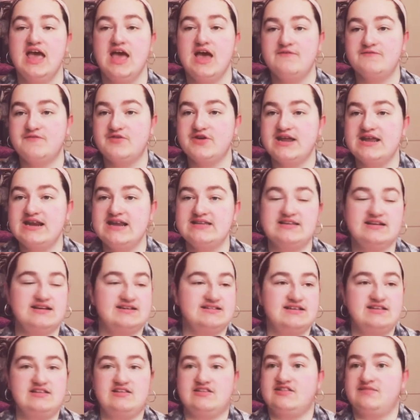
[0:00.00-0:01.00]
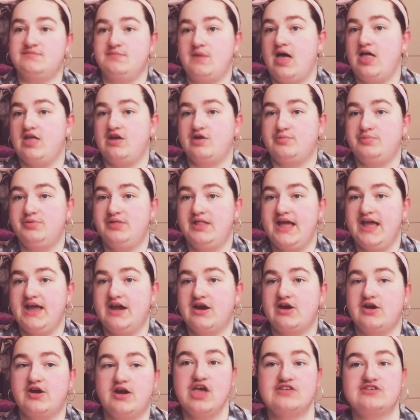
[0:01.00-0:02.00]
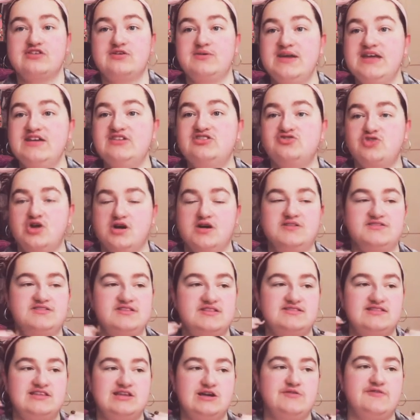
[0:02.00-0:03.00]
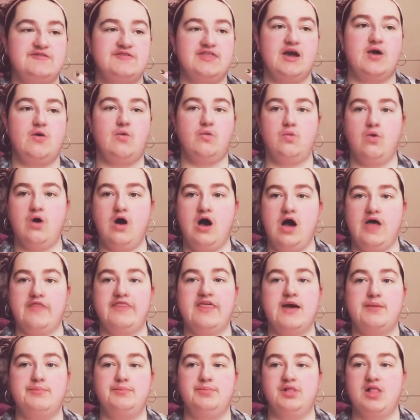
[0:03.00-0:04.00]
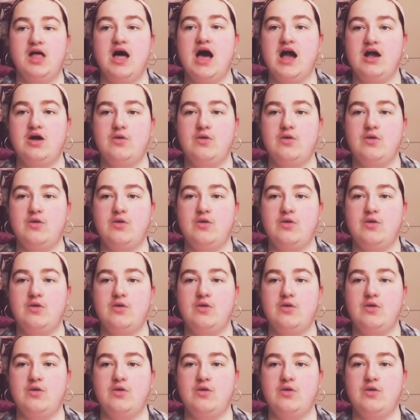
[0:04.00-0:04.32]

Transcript: for Hinata because he's a smaller player. So he struggles to see over that wall, that block